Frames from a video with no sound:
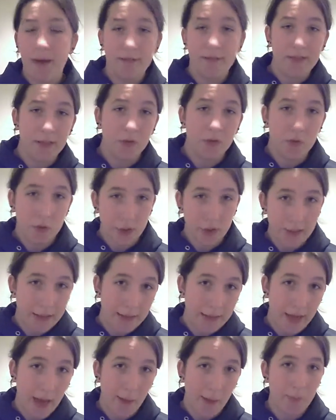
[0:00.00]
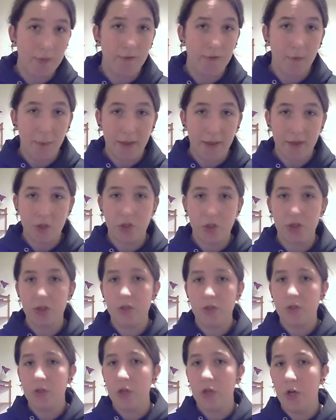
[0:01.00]
but I've seen screen caps of the
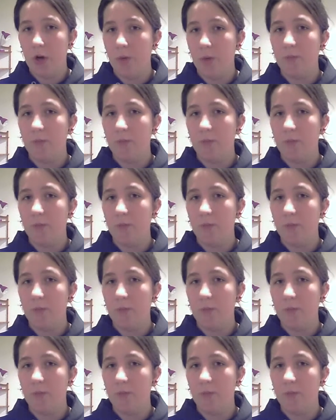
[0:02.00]
pictures.